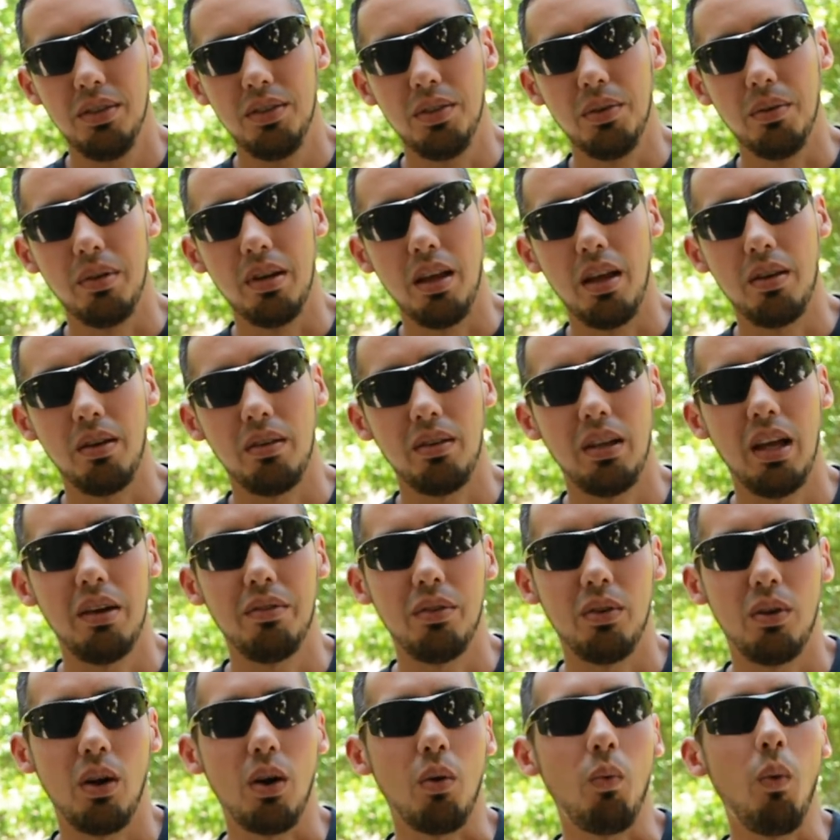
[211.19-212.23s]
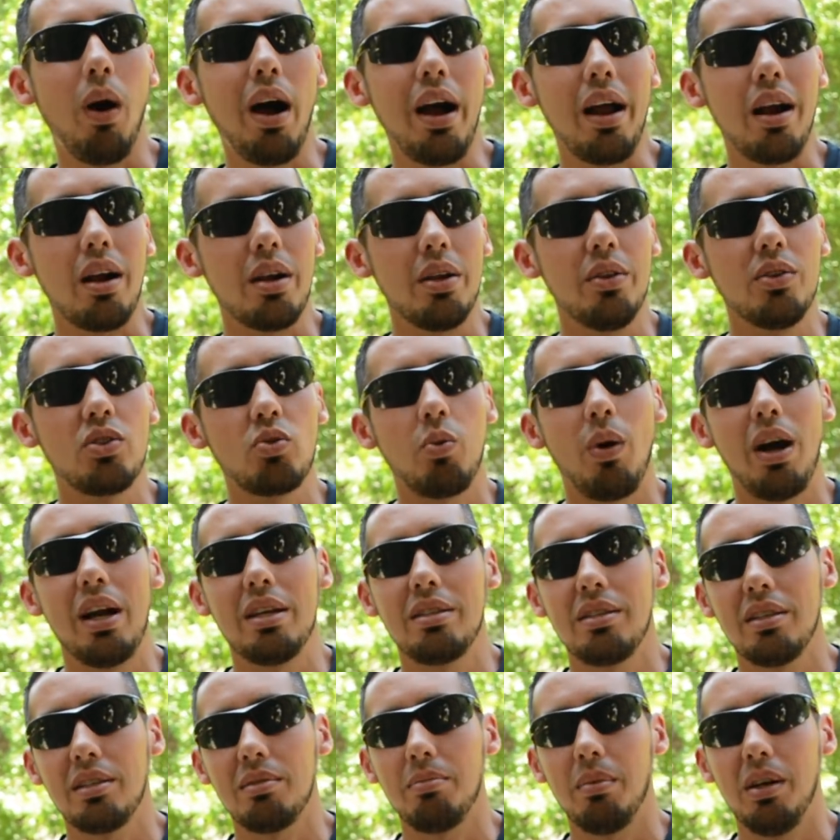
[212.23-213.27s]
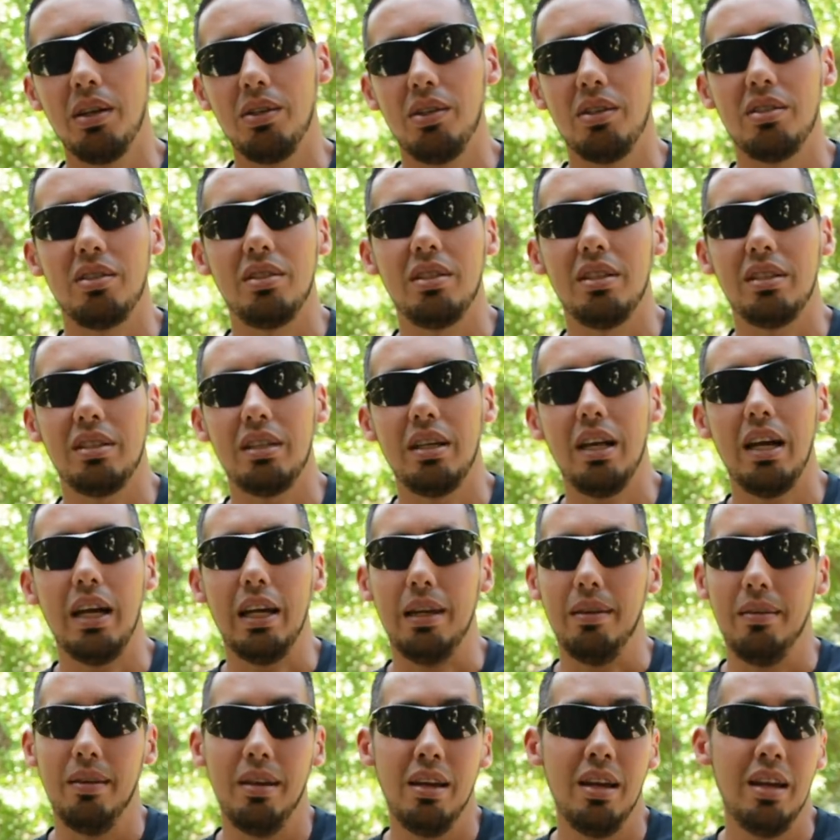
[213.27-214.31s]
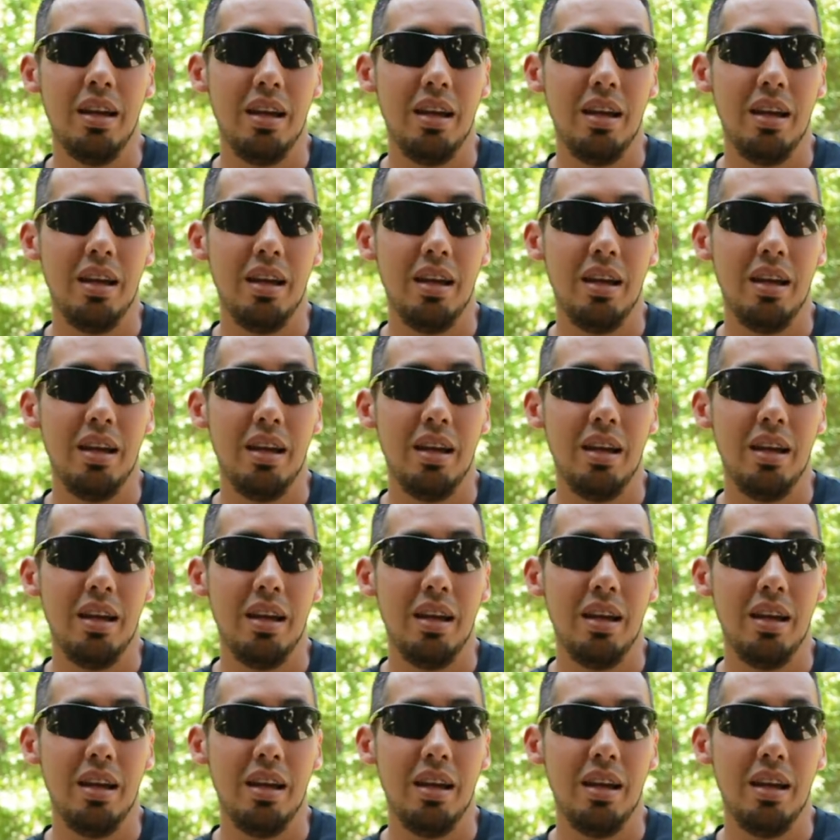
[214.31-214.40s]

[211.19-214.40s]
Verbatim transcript: to another level or why are you twice as much as this guy?